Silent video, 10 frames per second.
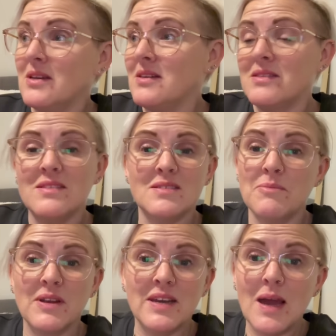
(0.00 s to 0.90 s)
if
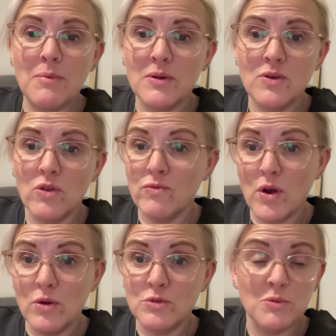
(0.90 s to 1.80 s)
something could happen on the
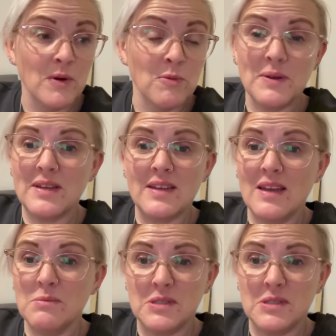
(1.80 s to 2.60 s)
roads, we might not be able to